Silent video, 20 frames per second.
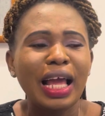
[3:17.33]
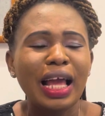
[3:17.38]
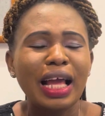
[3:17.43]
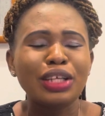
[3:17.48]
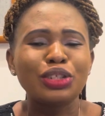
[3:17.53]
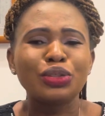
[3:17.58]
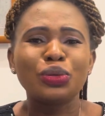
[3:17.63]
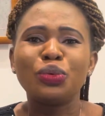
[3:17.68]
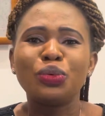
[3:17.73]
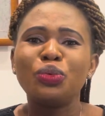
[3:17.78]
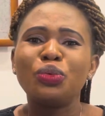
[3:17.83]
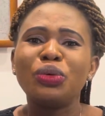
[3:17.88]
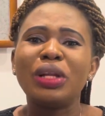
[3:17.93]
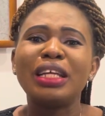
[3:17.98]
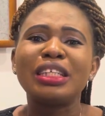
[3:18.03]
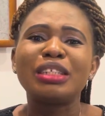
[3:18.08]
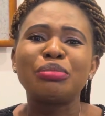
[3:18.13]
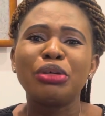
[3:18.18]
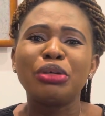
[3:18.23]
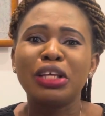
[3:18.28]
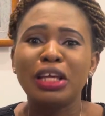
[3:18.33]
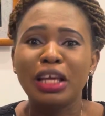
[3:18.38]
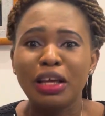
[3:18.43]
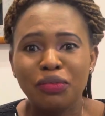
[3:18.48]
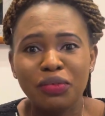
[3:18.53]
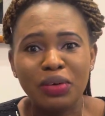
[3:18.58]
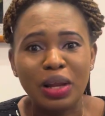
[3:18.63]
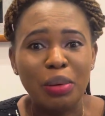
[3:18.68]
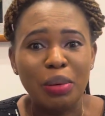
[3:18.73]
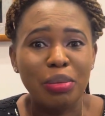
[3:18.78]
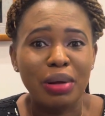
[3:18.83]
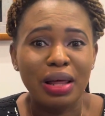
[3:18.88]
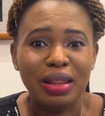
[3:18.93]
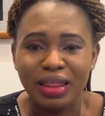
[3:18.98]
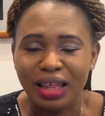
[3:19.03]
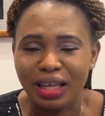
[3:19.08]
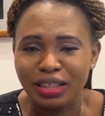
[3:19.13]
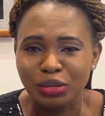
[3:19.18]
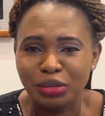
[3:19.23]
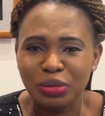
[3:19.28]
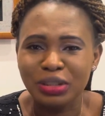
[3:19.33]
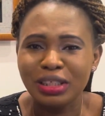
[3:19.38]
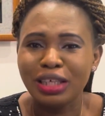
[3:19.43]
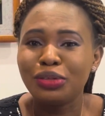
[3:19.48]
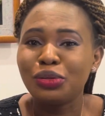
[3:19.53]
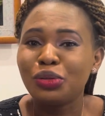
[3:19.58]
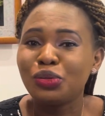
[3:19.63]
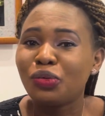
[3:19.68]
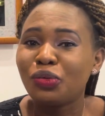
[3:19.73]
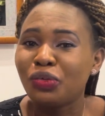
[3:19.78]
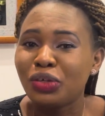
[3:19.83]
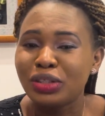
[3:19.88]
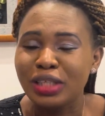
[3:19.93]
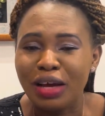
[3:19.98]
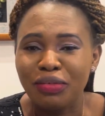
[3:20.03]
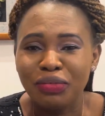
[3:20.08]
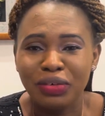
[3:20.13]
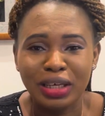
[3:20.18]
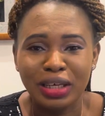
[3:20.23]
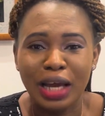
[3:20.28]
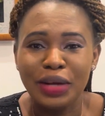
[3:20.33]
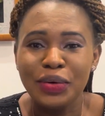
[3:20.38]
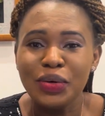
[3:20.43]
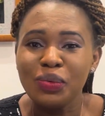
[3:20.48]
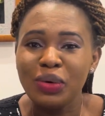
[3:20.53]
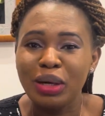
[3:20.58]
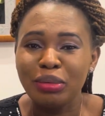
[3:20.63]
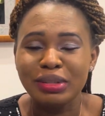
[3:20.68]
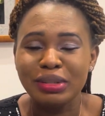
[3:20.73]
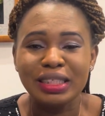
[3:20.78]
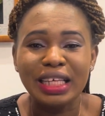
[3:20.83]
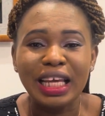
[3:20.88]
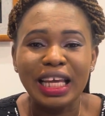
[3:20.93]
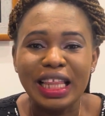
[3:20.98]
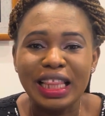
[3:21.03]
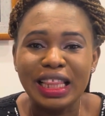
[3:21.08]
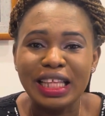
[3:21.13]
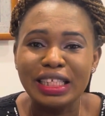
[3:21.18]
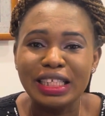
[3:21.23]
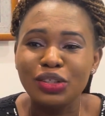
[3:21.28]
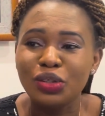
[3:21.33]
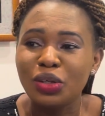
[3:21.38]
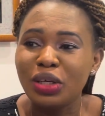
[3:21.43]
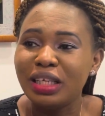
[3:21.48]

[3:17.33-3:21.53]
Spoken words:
So let's be careful about that, especially those of us Africa. I know why I'm saying this.